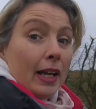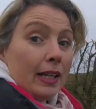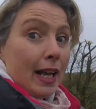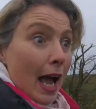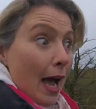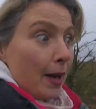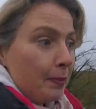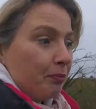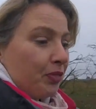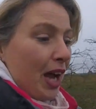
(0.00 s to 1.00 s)
yeah,
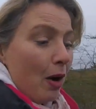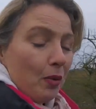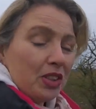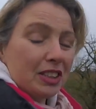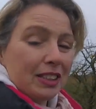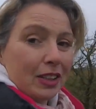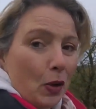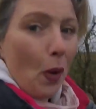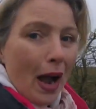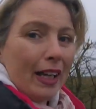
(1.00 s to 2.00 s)
that was
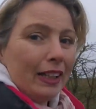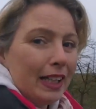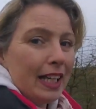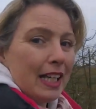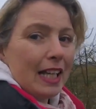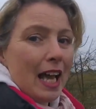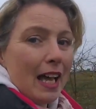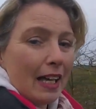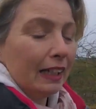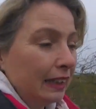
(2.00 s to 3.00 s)
quite
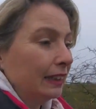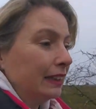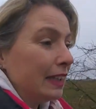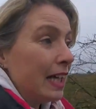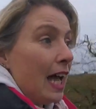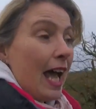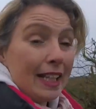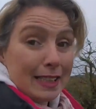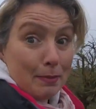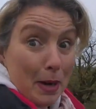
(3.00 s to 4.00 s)
the
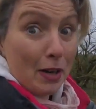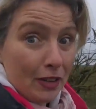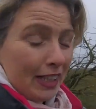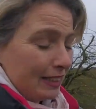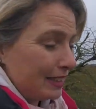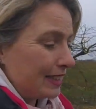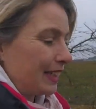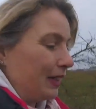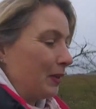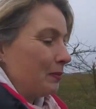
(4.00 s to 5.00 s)

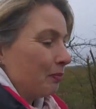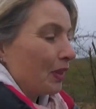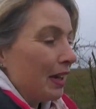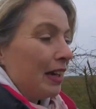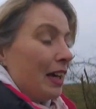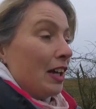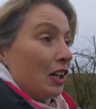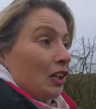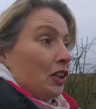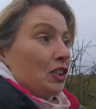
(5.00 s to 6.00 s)
experience.
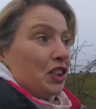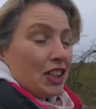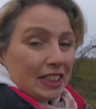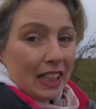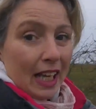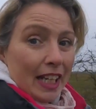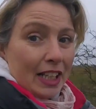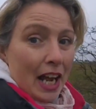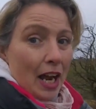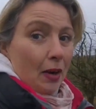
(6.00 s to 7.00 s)
Just to let
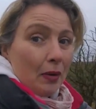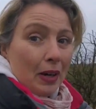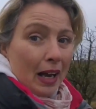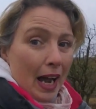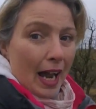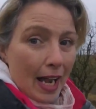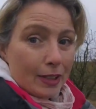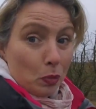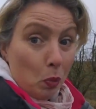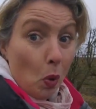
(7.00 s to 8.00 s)
you know, I
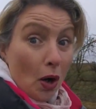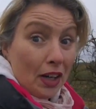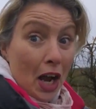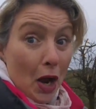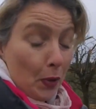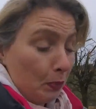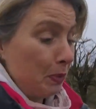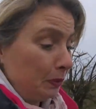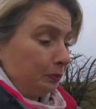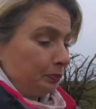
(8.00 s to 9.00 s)
had one home